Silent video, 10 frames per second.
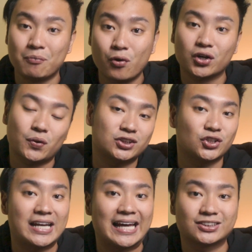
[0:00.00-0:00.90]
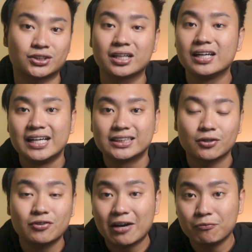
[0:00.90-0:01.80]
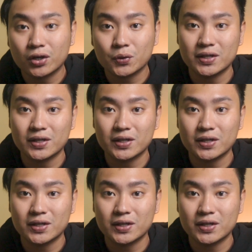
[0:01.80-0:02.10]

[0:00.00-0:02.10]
more question and answer. So if you have more